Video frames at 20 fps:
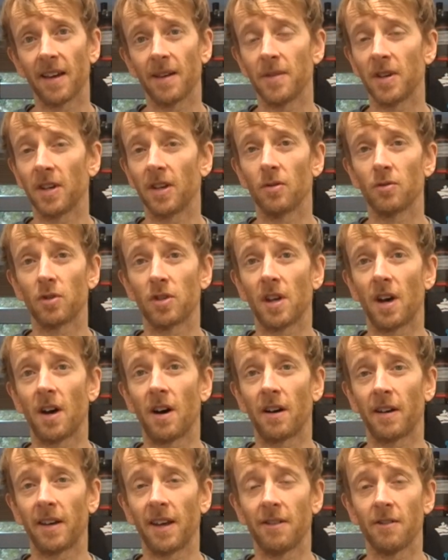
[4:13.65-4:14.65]
I mean, it goes
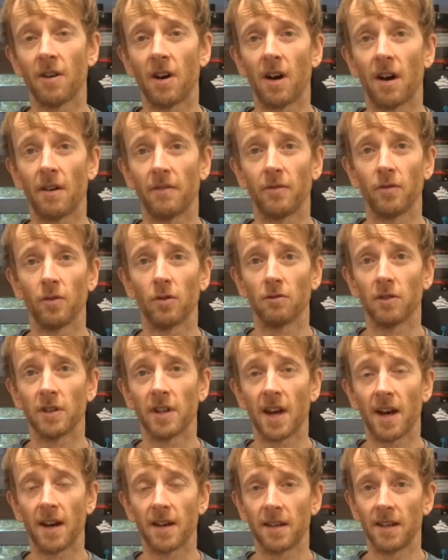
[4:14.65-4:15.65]
dark here at 4:30 at
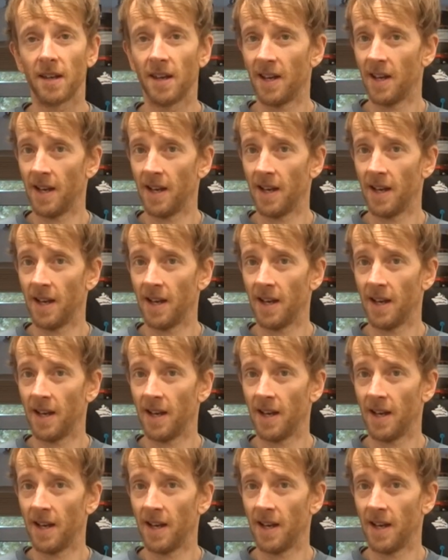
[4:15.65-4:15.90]
night.